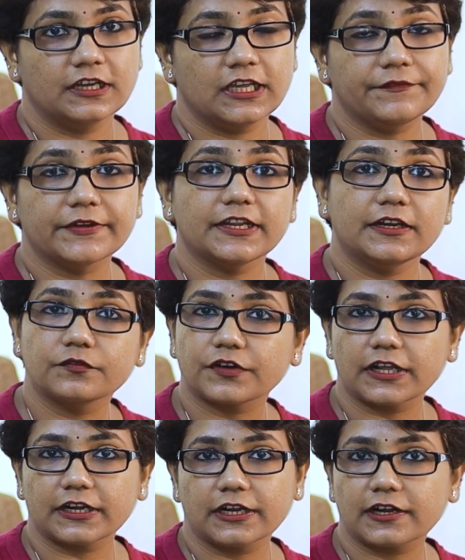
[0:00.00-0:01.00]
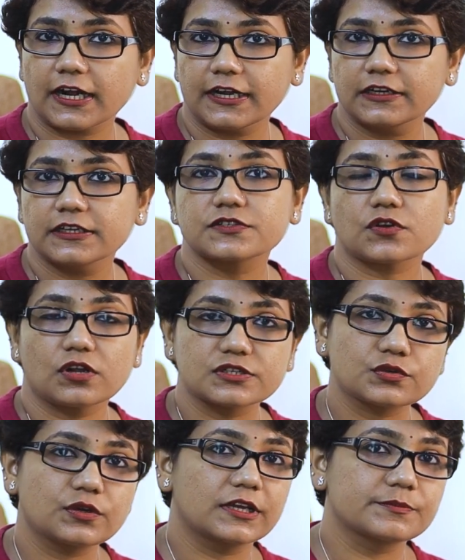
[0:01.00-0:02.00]
Even infrared light is
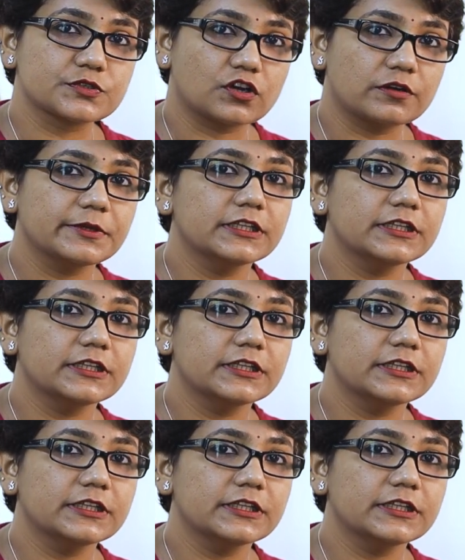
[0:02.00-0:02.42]
also absorbed